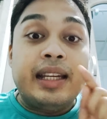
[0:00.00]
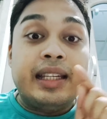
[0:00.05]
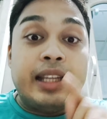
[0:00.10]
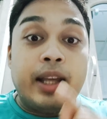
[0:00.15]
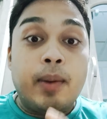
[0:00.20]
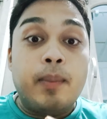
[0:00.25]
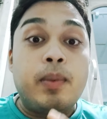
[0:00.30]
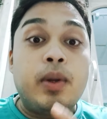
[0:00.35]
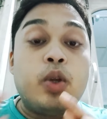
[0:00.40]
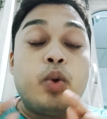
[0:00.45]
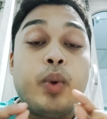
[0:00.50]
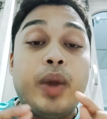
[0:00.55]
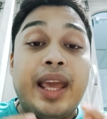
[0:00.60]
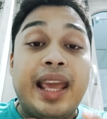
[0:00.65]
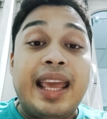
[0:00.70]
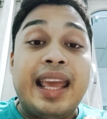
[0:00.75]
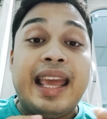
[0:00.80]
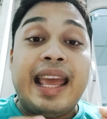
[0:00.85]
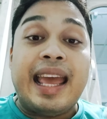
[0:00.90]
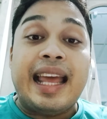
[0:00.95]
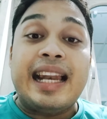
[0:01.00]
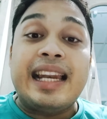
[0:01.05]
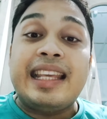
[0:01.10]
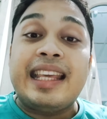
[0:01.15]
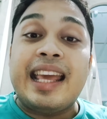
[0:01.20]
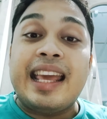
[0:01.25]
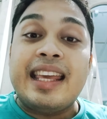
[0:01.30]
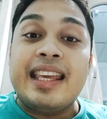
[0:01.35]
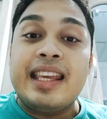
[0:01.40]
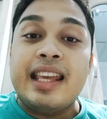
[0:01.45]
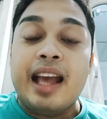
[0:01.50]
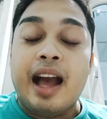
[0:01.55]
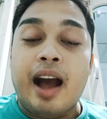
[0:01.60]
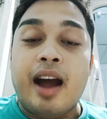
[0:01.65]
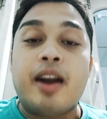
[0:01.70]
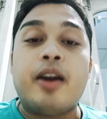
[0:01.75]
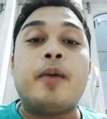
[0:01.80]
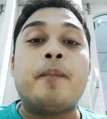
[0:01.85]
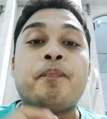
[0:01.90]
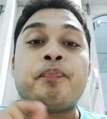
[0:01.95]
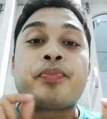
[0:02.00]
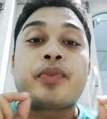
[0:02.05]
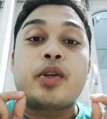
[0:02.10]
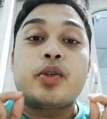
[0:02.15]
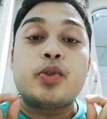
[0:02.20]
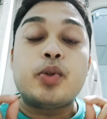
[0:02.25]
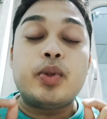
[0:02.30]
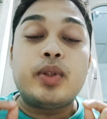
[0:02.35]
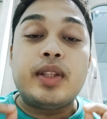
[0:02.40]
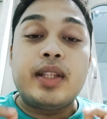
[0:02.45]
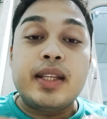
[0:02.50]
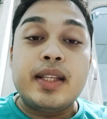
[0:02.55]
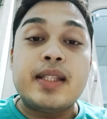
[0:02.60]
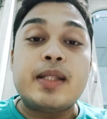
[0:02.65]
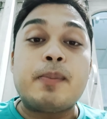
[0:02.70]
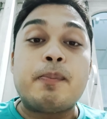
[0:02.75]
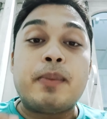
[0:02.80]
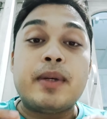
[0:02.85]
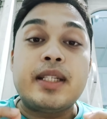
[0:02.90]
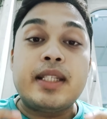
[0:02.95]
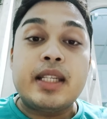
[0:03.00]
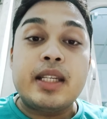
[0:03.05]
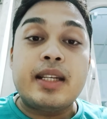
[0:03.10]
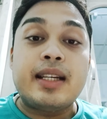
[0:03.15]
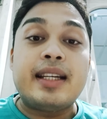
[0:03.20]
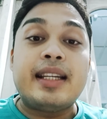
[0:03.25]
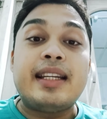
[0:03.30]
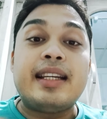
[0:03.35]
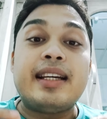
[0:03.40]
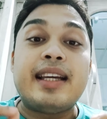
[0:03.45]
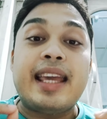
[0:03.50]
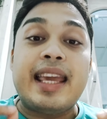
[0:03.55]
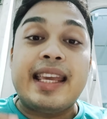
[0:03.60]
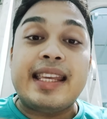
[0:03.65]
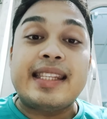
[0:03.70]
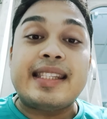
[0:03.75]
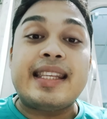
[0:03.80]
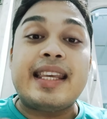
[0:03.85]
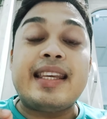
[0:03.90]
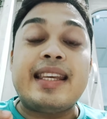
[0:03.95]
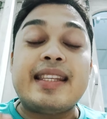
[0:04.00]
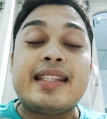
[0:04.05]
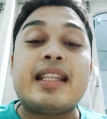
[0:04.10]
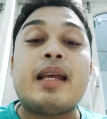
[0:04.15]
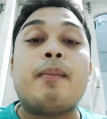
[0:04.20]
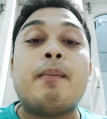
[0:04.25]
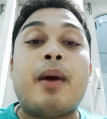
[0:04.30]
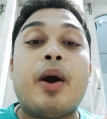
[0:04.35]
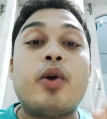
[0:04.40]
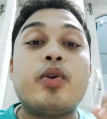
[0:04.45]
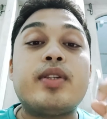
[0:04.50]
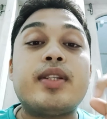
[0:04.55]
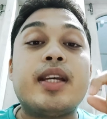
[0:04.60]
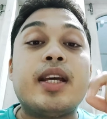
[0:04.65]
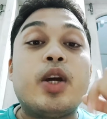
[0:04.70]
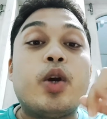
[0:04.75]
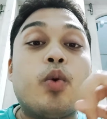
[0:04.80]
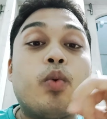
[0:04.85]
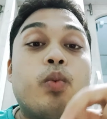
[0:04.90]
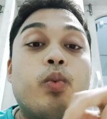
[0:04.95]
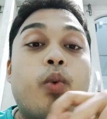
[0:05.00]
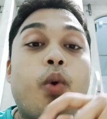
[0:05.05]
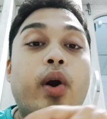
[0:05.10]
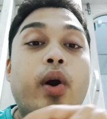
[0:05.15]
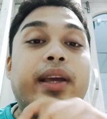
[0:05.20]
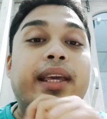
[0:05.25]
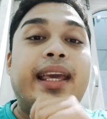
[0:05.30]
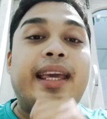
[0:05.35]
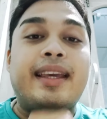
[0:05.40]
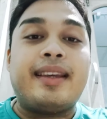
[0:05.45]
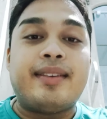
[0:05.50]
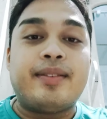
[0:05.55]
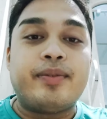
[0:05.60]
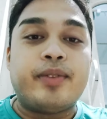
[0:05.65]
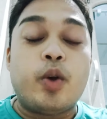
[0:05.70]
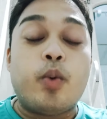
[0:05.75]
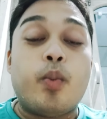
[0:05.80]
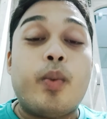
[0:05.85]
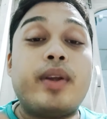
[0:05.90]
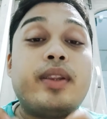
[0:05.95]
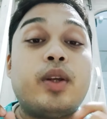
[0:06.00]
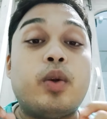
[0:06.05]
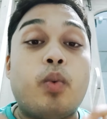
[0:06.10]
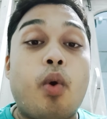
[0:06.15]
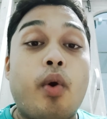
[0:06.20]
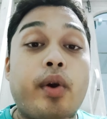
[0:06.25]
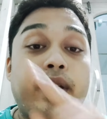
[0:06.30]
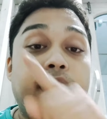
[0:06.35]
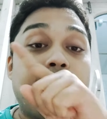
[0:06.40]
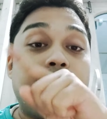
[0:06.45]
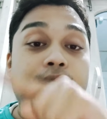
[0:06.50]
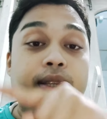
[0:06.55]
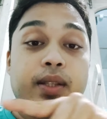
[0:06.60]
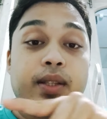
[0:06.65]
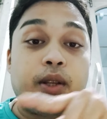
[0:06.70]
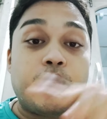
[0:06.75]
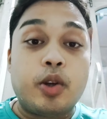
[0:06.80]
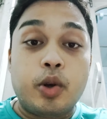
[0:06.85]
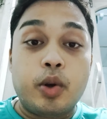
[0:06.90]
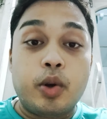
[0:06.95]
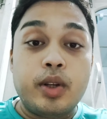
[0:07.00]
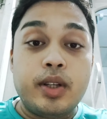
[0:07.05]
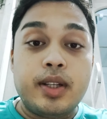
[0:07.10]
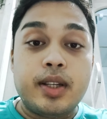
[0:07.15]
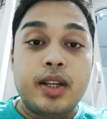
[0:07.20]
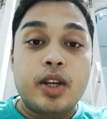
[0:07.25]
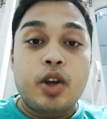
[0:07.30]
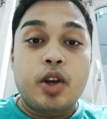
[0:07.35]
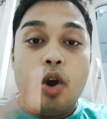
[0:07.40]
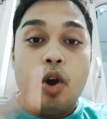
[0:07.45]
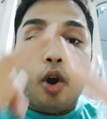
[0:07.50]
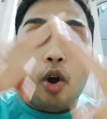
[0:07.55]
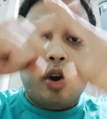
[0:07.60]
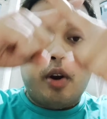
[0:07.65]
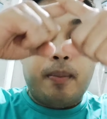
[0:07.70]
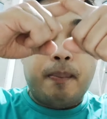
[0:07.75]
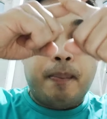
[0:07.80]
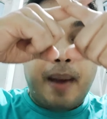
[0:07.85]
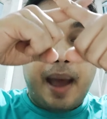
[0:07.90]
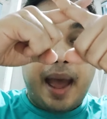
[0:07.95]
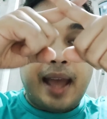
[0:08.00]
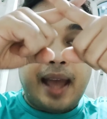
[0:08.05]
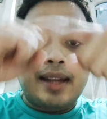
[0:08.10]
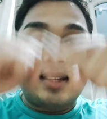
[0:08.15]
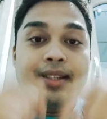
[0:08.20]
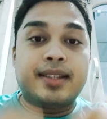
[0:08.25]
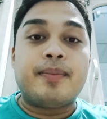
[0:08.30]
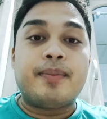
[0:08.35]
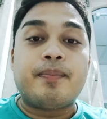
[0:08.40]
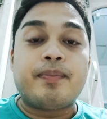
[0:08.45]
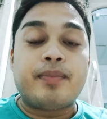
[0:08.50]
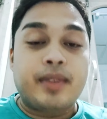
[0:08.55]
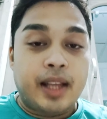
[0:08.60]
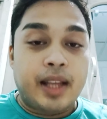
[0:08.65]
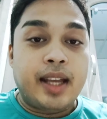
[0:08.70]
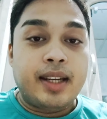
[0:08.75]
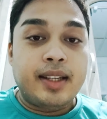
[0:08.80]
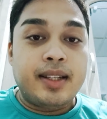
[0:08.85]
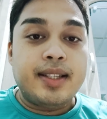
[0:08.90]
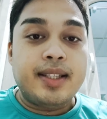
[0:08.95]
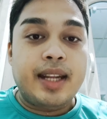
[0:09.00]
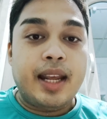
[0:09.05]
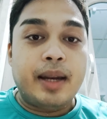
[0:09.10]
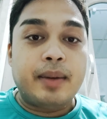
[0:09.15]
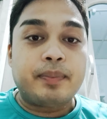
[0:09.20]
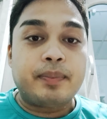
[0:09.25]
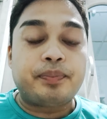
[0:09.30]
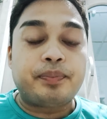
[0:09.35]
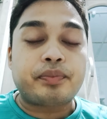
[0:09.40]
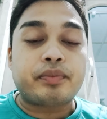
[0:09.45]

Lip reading: W-A-L-K-E-R. So this particular essay is about walking, whether walking is good or bad. Understand?